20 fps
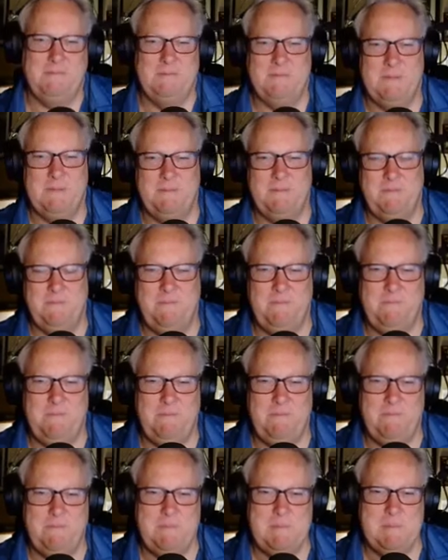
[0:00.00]

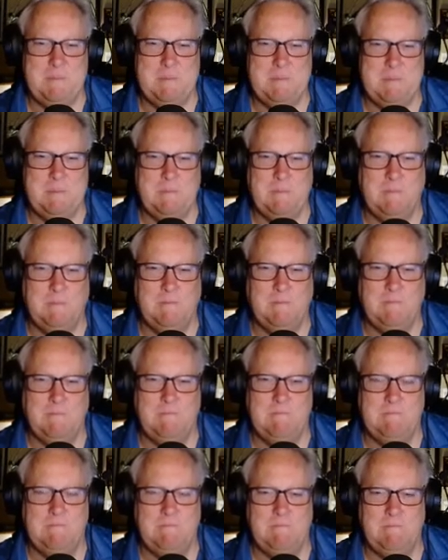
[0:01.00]

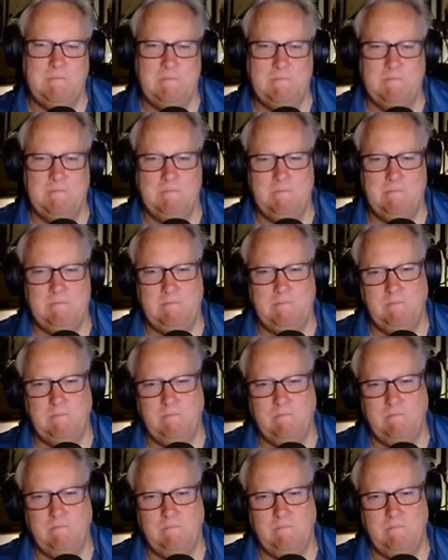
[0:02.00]

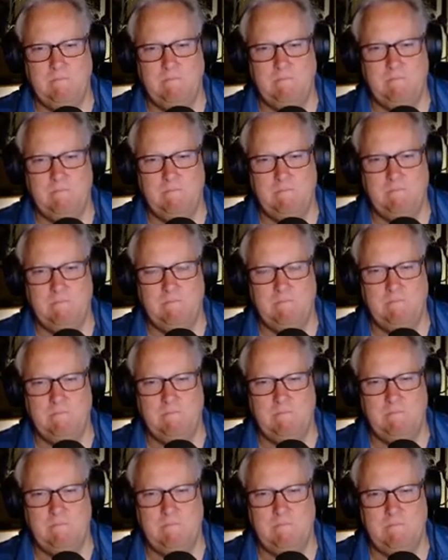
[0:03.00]

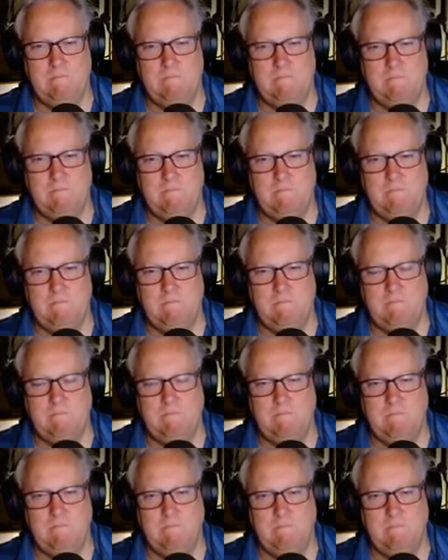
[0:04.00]

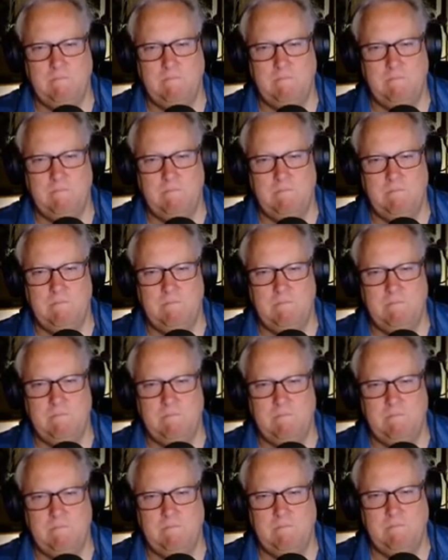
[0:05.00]

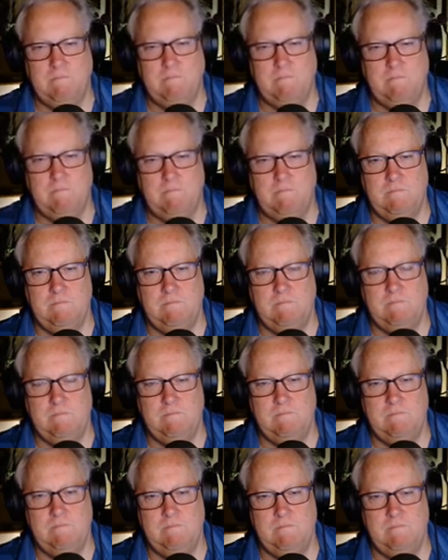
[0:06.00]

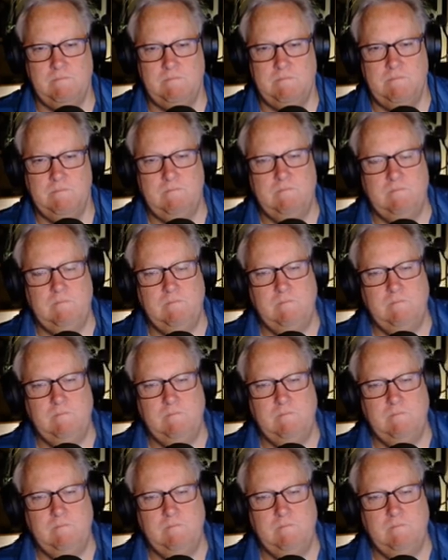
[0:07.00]
(silent)